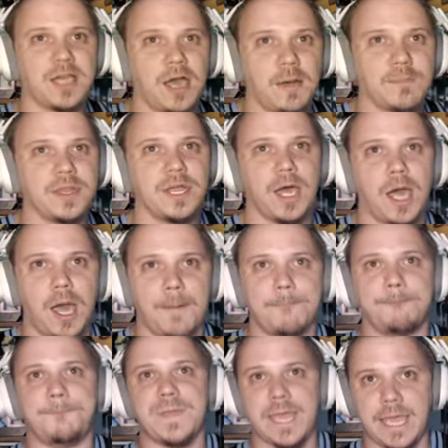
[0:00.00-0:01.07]
coming up
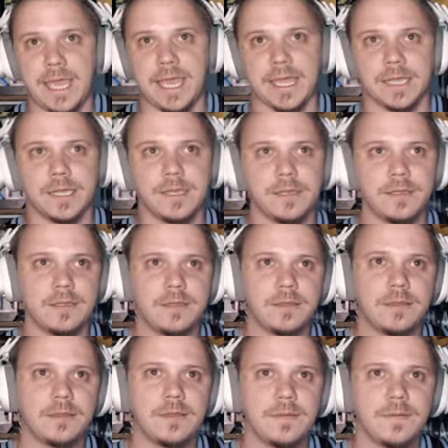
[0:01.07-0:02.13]
big.
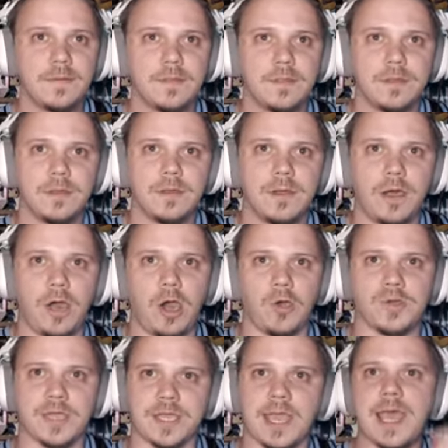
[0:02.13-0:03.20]

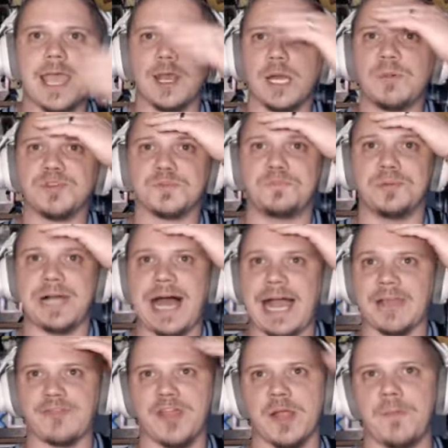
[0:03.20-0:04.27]
Okay, and almost
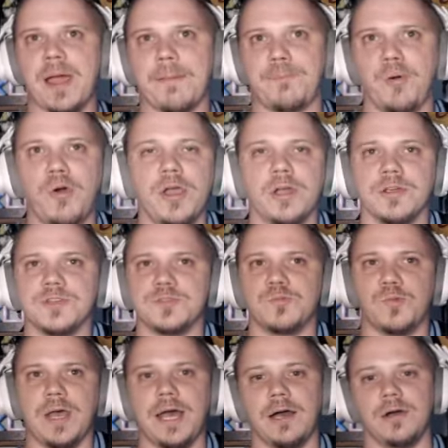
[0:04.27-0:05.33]
blocked there by Poyer as
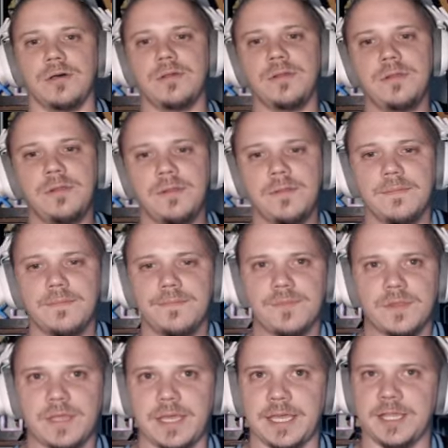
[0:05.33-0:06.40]
well.
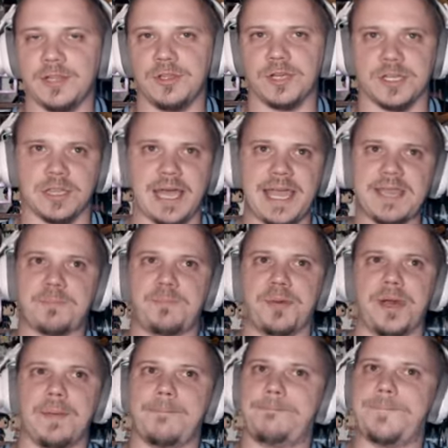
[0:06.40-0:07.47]
It looked like,
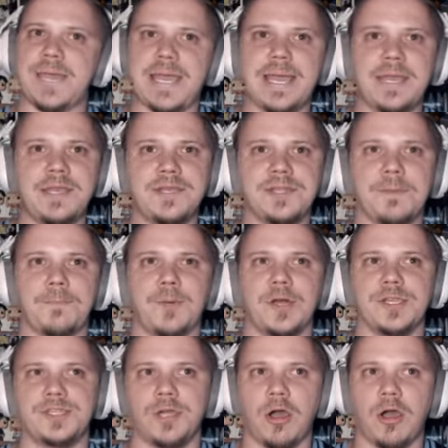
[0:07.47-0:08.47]
but bend, but